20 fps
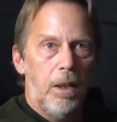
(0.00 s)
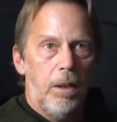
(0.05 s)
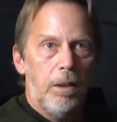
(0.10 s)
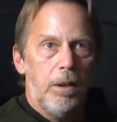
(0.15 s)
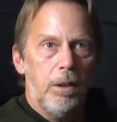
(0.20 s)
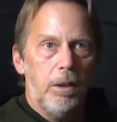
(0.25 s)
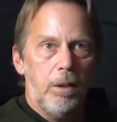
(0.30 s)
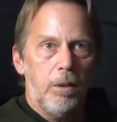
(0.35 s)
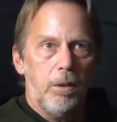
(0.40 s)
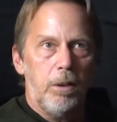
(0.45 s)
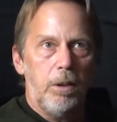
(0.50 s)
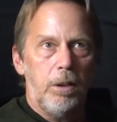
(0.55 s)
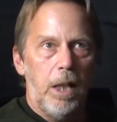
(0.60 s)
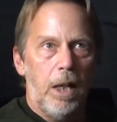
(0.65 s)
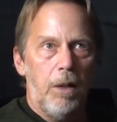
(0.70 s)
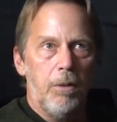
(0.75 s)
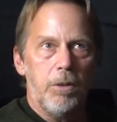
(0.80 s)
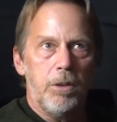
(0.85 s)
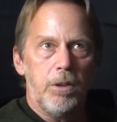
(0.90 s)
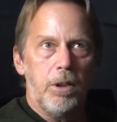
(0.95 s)
you know,
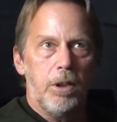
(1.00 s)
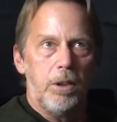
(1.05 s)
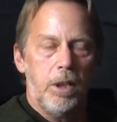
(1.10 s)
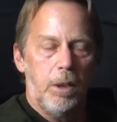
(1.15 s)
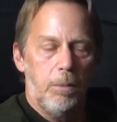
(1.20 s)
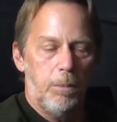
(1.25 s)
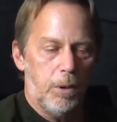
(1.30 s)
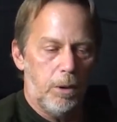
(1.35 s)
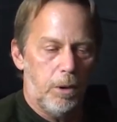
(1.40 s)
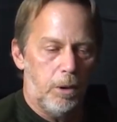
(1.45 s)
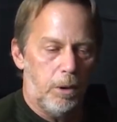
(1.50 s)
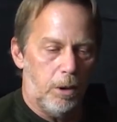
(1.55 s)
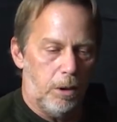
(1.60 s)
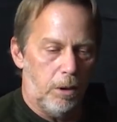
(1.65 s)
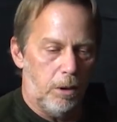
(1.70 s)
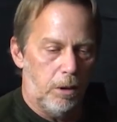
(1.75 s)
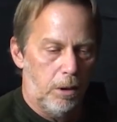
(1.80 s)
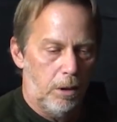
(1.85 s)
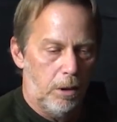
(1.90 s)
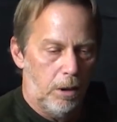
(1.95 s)
that was the
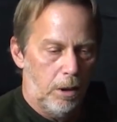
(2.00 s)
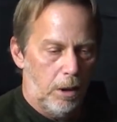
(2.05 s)
typical.